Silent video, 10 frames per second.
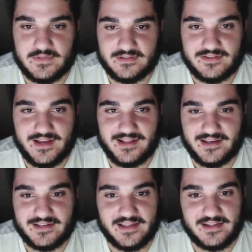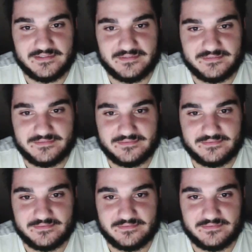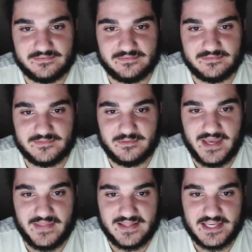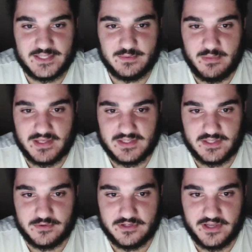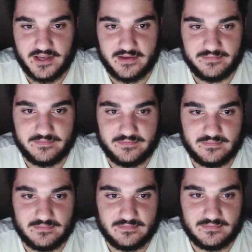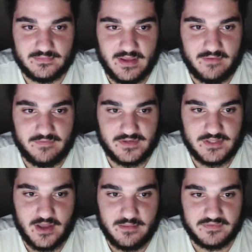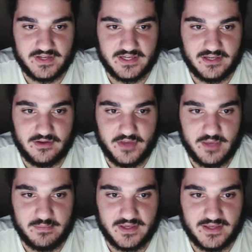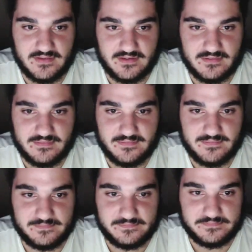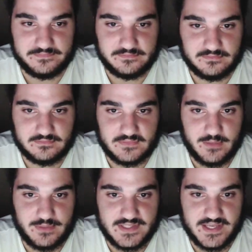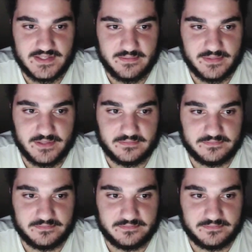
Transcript: I like that. Man, that takes me back to the World Cup. Every time a fucking goalkeeper kicked it, they would say something.